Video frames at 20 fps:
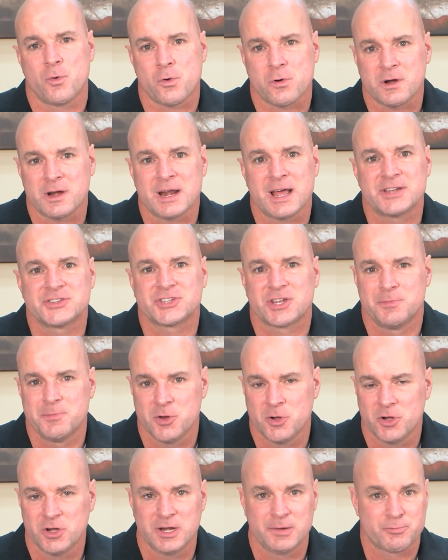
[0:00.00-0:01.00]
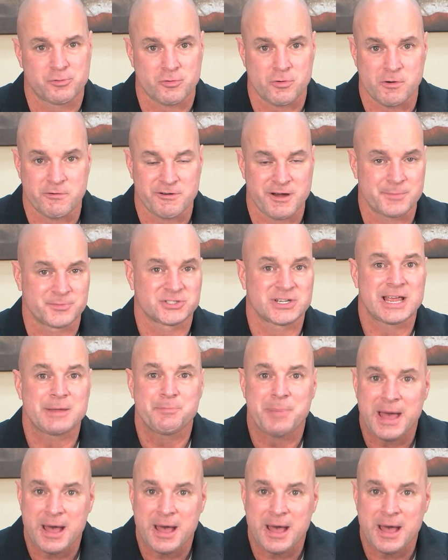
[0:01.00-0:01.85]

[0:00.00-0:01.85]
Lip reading: organized community programs like